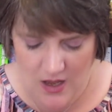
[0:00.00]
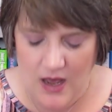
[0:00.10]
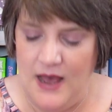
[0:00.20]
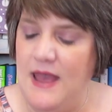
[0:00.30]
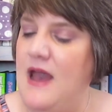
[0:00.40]

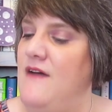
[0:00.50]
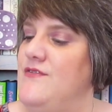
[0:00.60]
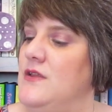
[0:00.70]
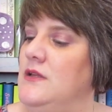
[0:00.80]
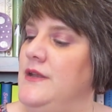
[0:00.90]
I have
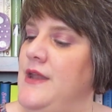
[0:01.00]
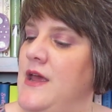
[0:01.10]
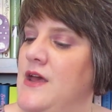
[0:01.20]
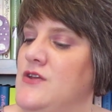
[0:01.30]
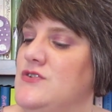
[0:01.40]
the
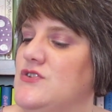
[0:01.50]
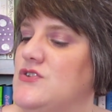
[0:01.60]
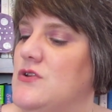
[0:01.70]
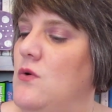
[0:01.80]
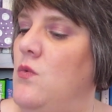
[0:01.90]

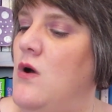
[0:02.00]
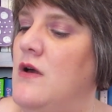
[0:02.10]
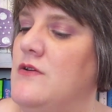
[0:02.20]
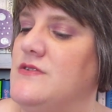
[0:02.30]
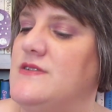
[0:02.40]
Laneige
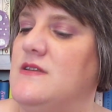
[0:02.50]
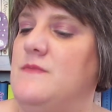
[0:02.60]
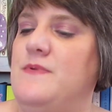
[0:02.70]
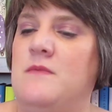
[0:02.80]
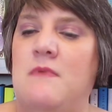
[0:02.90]
Water
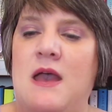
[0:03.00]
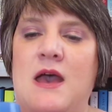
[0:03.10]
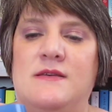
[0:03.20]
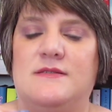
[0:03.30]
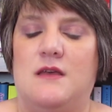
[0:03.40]
Sleeping
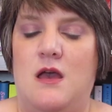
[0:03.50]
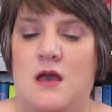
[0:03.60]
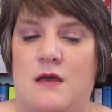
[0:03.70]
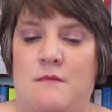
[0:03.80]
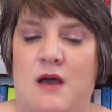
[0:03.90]
Mask.
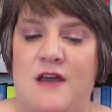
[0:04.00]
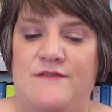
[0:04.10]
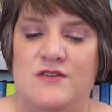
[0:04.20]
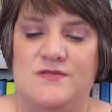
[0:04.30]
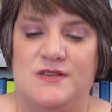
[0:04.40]
I've
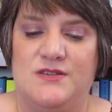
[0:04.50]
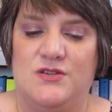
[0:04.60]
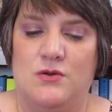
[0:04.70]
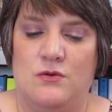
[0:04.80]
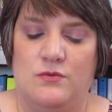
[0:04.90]
used this
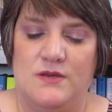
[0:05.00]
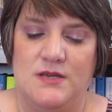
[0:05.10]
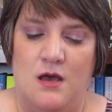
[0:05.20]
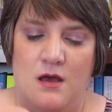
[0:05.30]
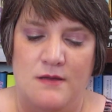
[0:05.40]
2 or 3
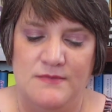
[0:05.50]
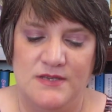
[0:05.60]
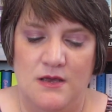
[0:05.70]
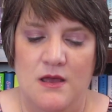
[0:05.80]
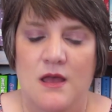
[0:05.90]

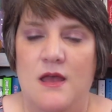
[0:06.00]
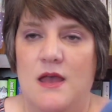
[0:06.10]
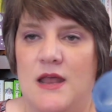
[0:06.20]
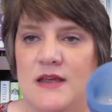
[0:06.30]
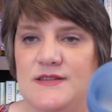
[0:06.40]
times,
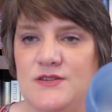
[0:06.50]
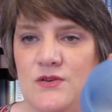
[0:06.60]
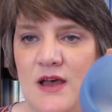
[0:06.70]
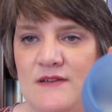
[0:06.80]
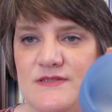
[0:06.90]
and I still
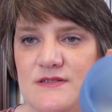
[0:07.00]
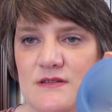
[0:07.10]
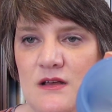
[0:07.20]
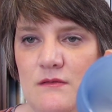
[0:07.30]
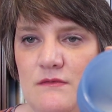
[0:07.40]
have
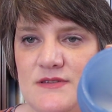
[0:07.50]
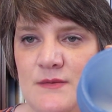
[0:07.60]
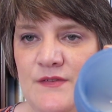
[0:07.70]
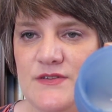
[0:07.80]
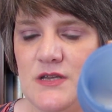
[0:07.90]
some
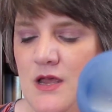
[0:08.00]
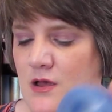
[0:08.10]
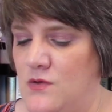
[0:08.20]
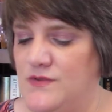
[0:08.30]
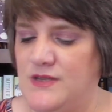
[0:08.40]
of it to
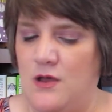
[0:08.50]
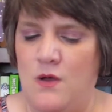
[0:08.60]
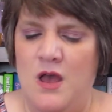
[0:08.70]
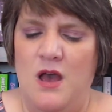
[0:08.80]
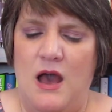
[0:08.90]
go. So
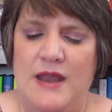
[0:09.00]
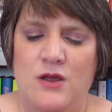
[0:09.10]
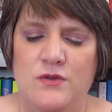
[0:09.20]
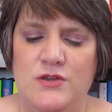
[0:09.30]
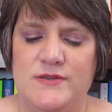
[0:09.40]
I
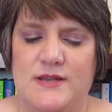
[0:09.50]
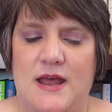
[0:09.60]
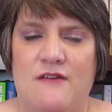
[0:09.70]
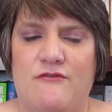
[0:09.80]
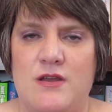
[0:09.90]
don't use it
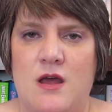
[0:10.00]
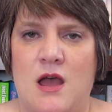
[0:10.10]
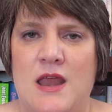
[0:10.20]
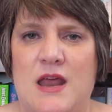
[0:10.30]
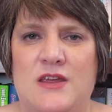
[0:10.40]
every
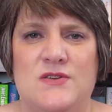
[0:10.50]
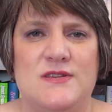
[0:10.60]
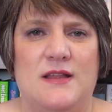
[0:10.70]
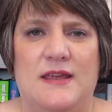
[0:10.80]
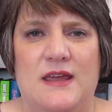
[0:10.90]
night. I use
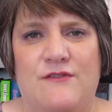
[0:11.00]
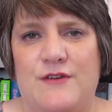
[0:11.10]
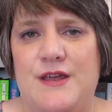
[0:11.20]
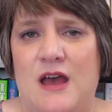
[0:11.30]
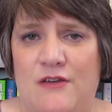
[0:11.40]
it like
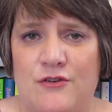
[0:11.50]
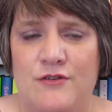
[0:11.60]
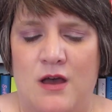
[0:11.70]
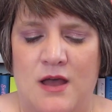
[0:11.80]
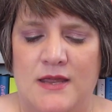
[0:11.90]
every other
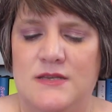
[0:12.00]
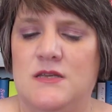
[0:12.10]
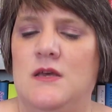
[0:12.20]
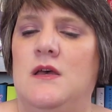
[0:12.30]
night.